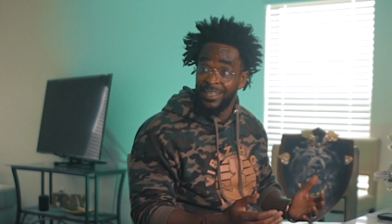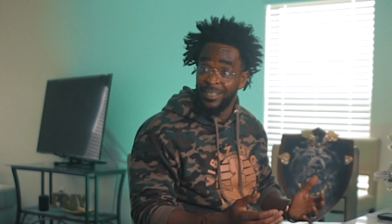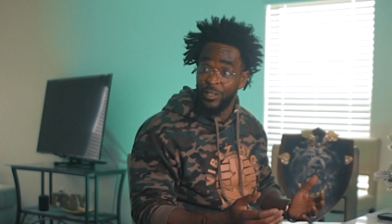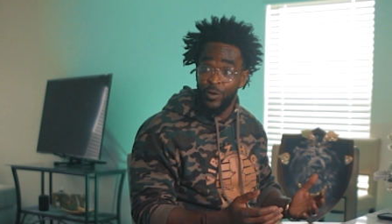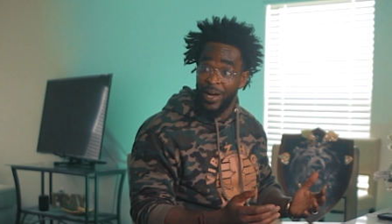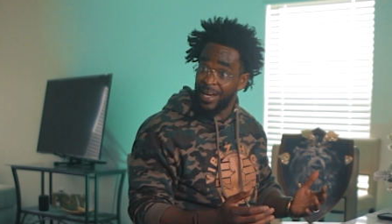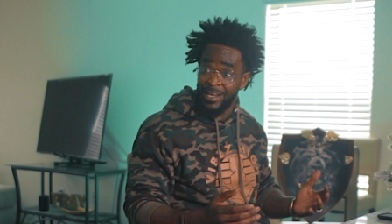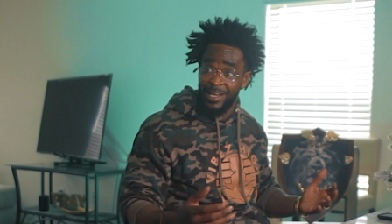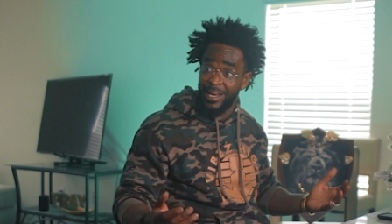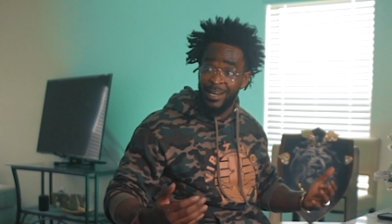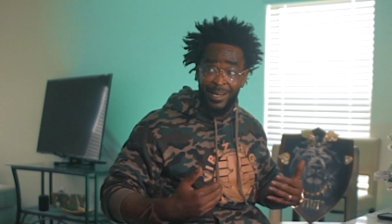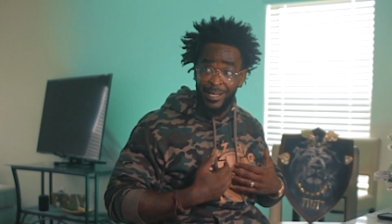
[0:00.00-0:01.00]
You know,
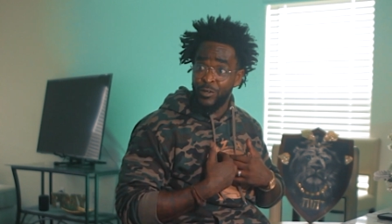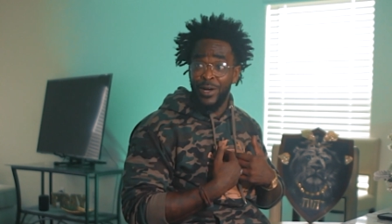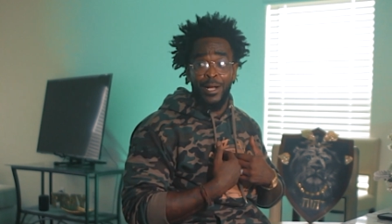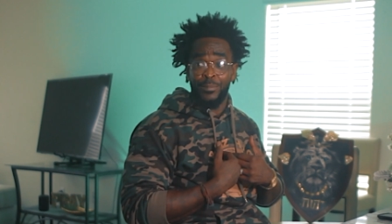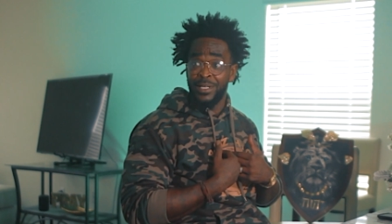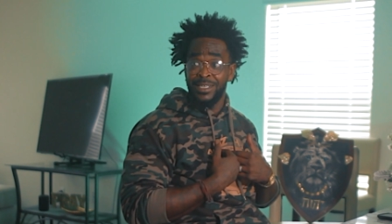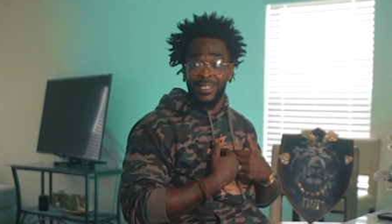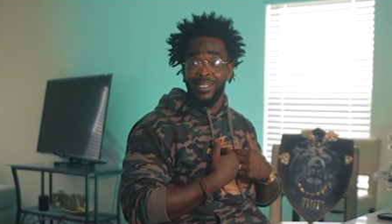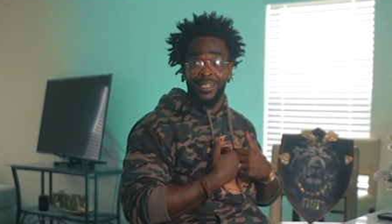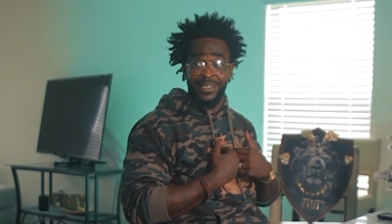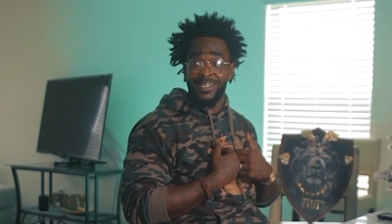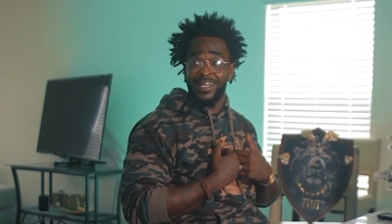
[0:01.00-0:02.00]
I, I know how busy it
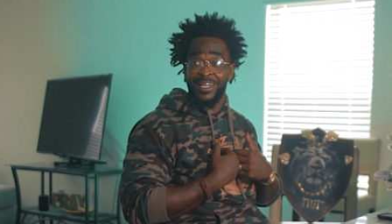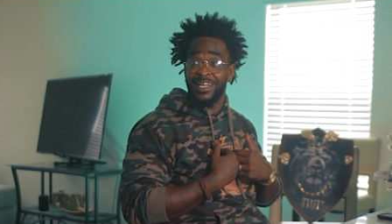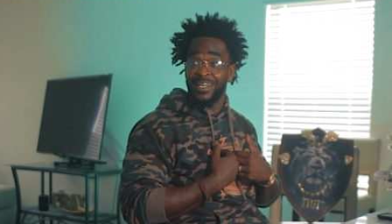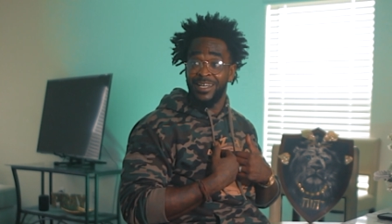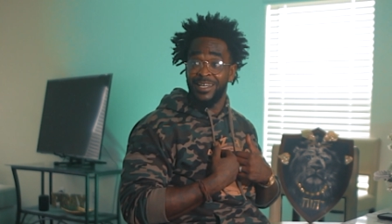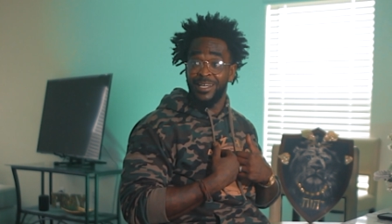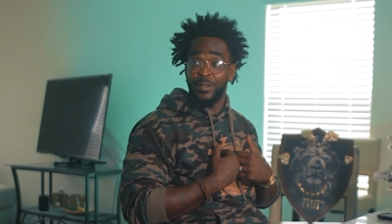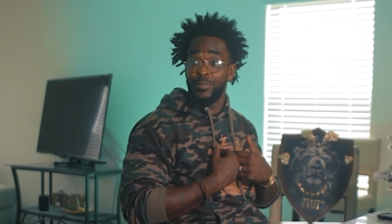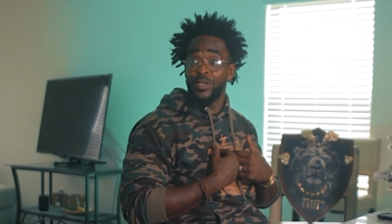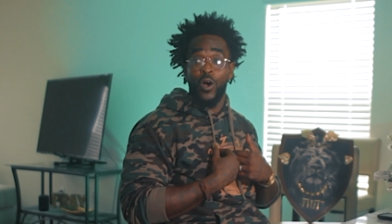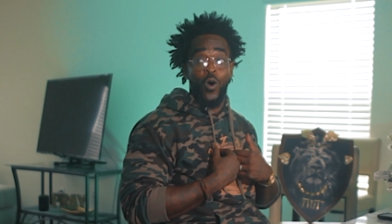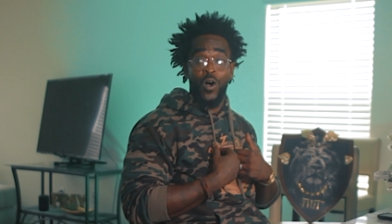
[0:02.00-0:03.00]
is now. It'd
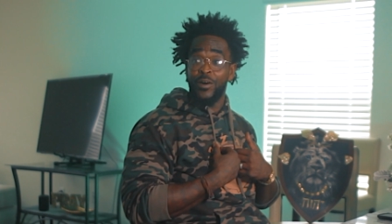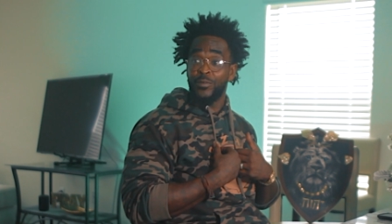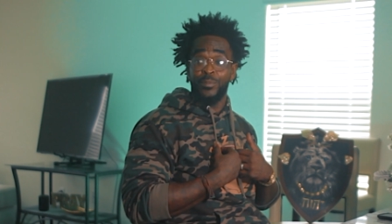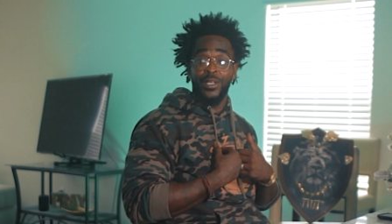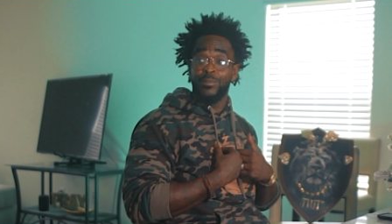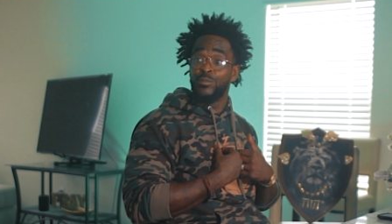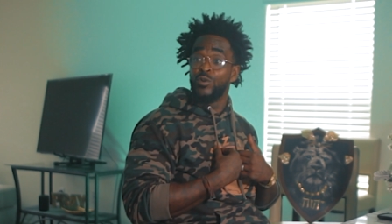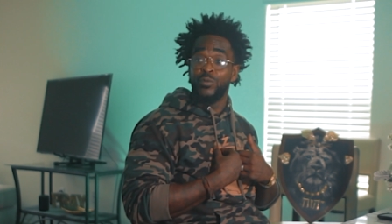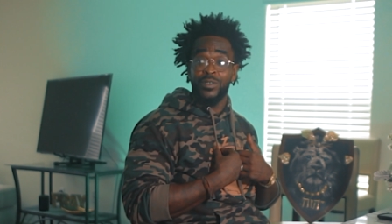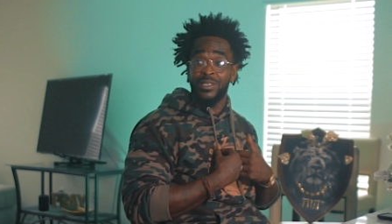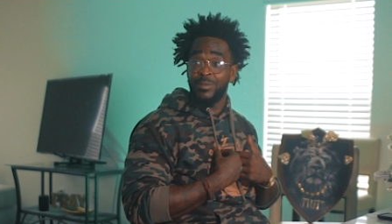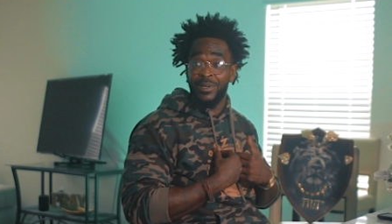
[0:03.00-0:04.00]
be hard for me to move
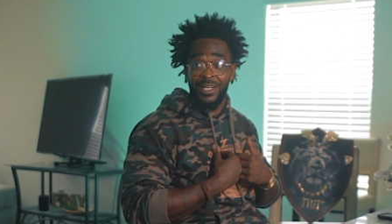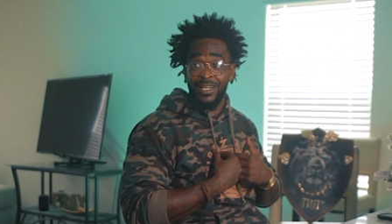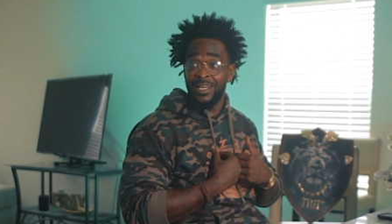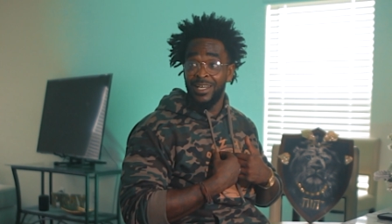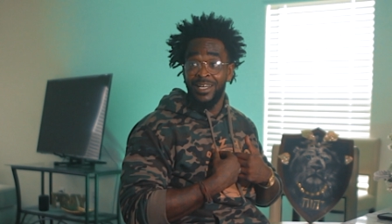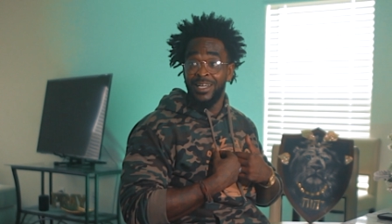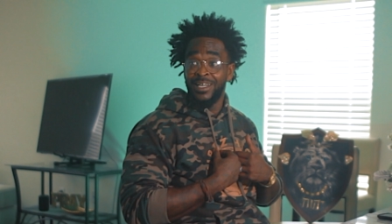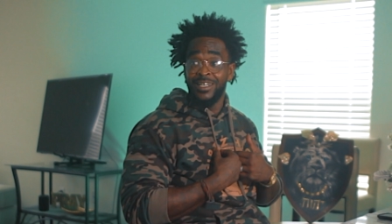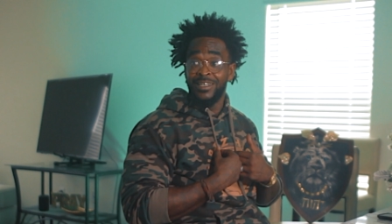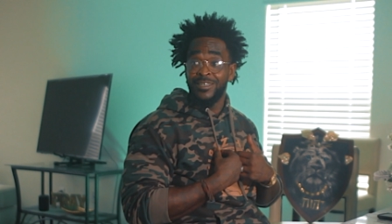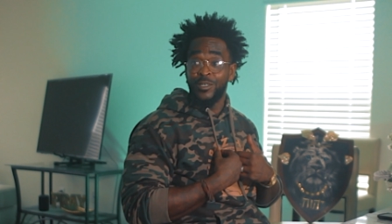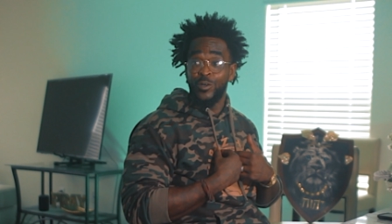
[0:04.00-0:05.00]
for somebody.
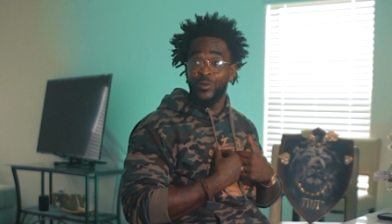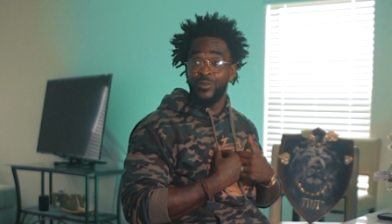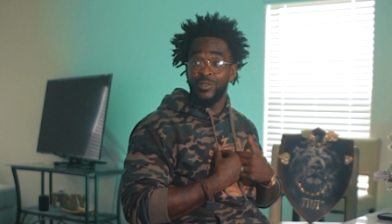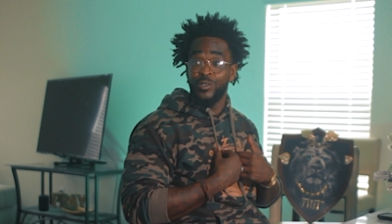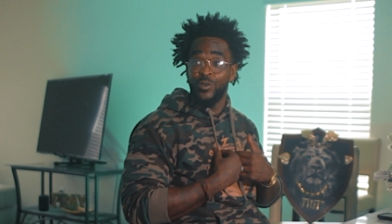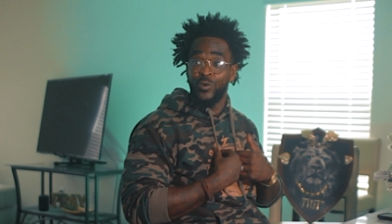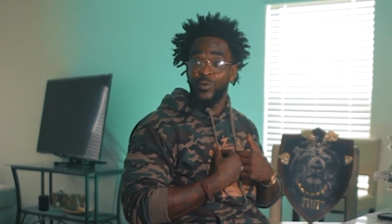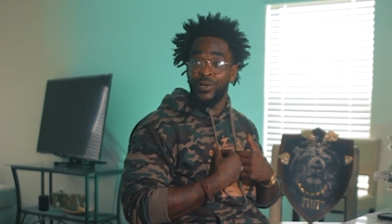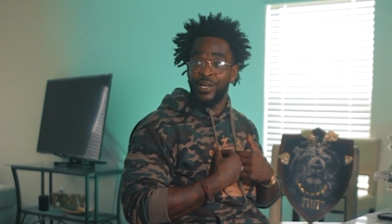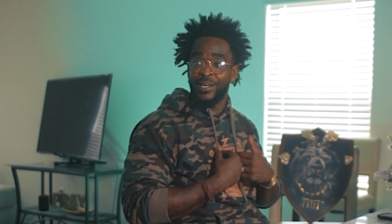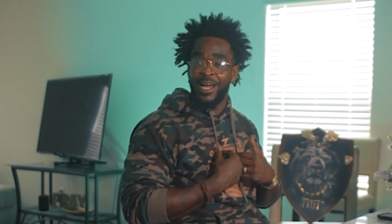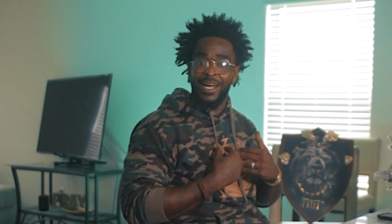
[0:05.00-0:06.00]
So mm.
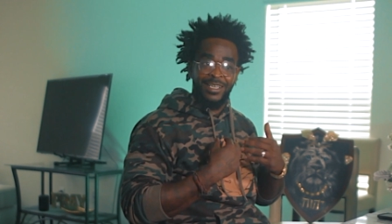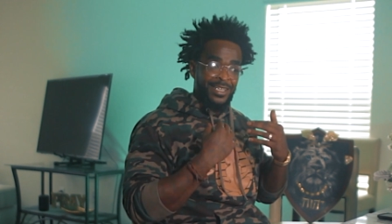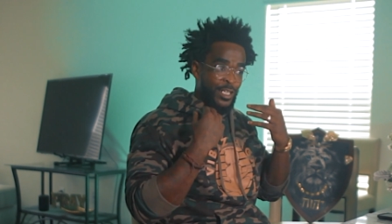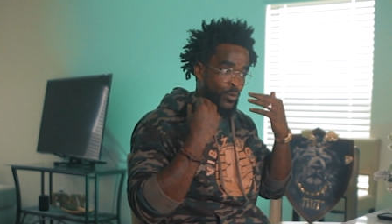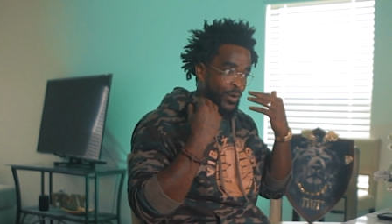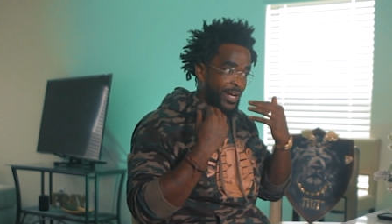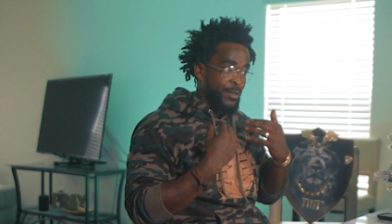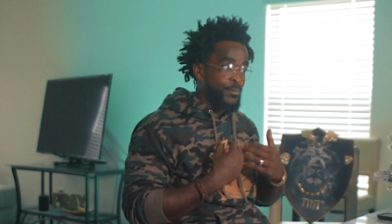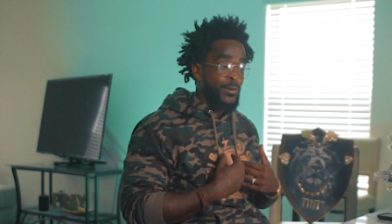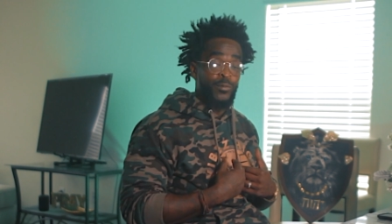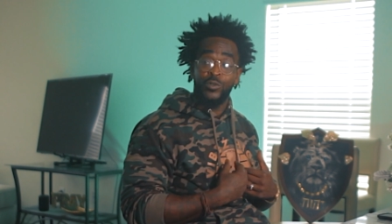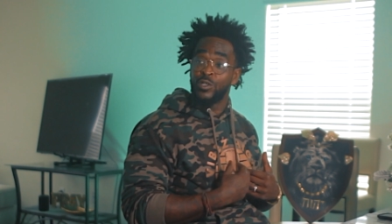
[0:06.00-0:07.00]
so I see the way
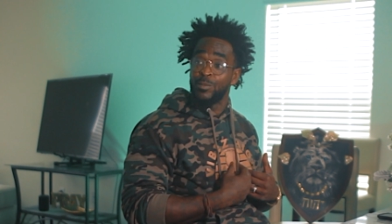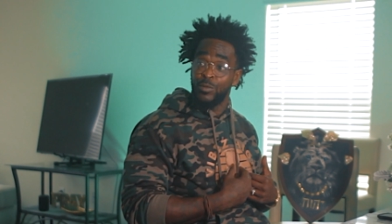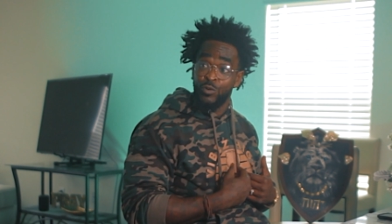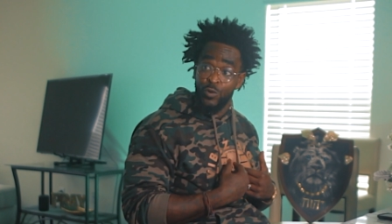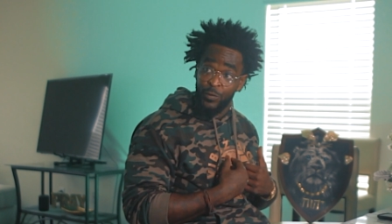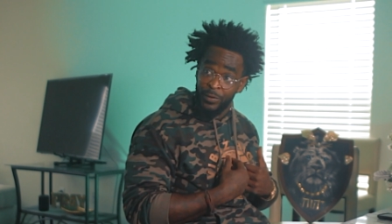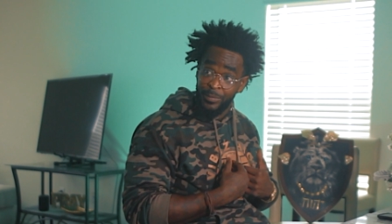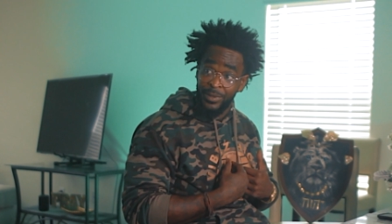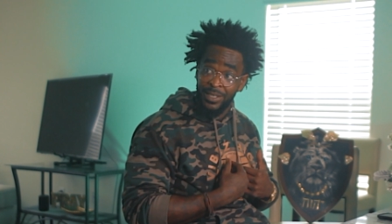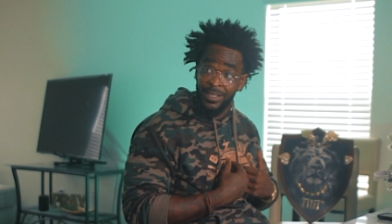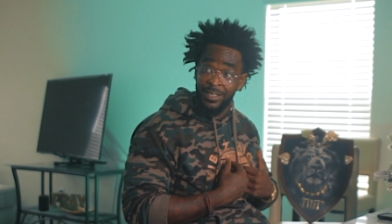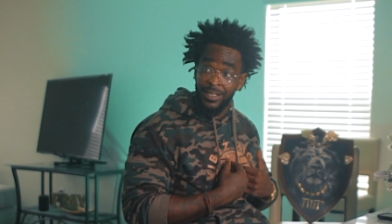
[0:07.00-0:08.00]
people used to move for
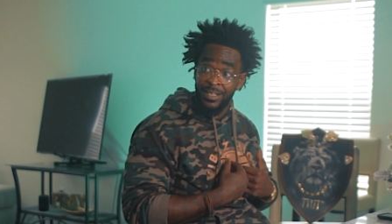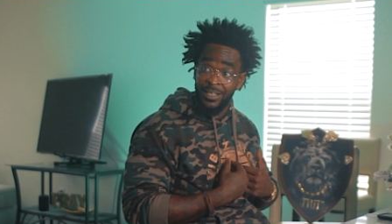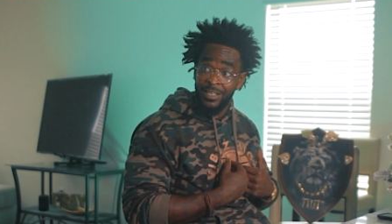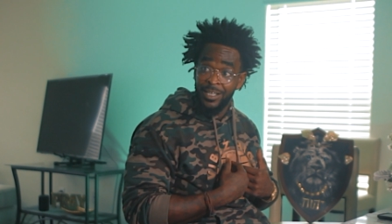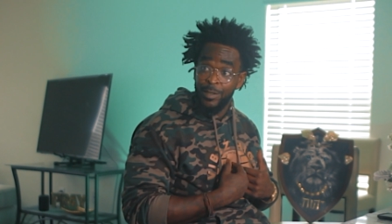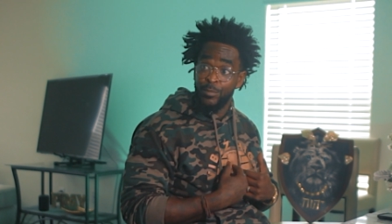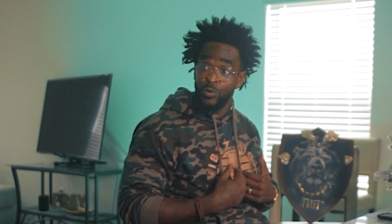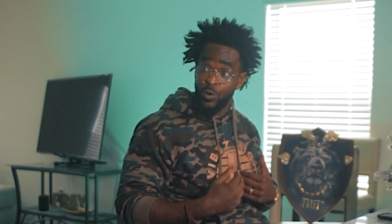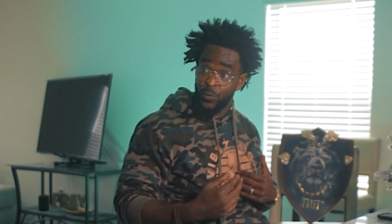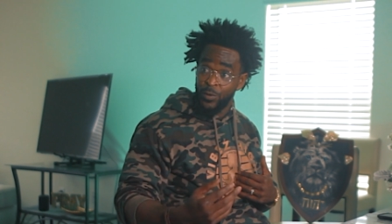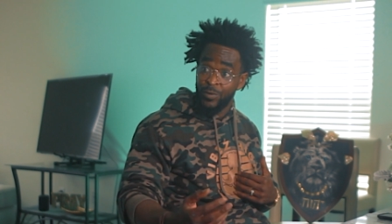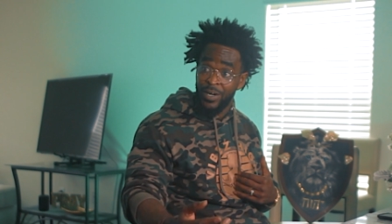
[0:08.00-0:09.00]
me yeah. and
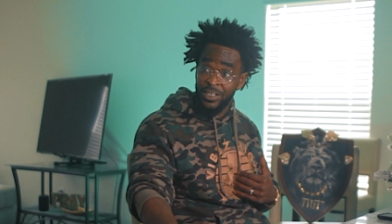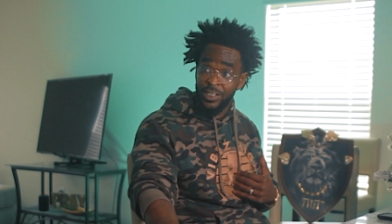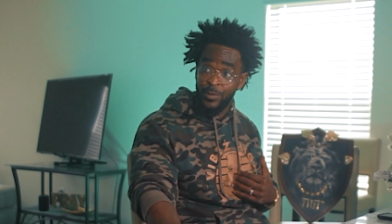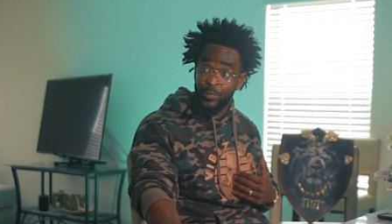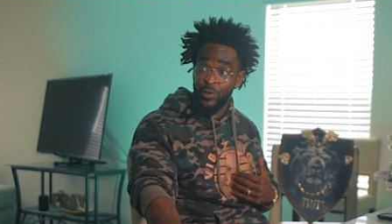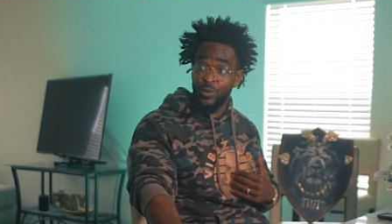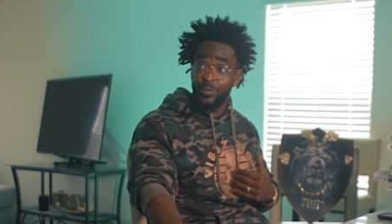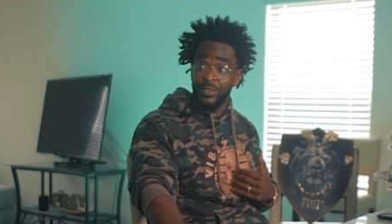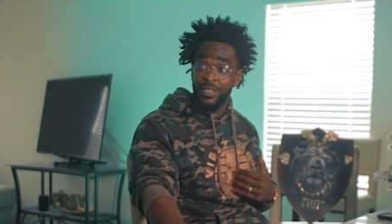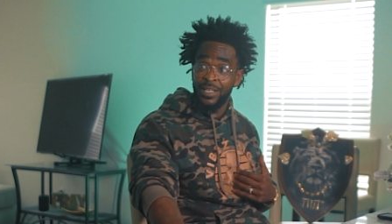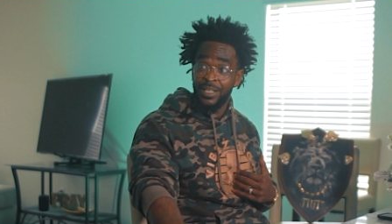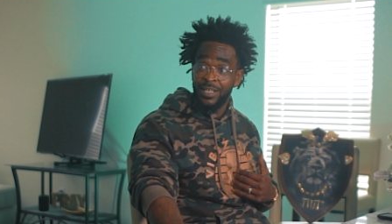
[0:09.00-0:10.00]
move for Rashid Program mm.